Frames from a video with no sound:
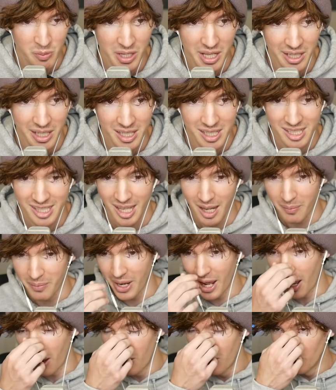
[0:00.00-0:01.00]
me against them
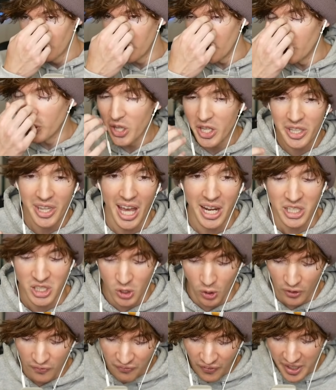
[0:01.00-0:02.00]
now. Dude, th that
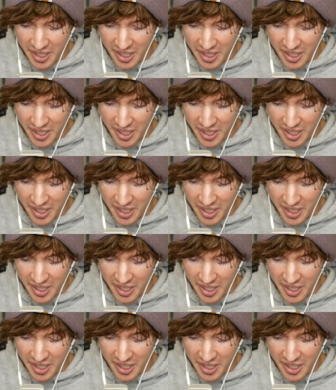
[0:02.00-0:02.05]
sword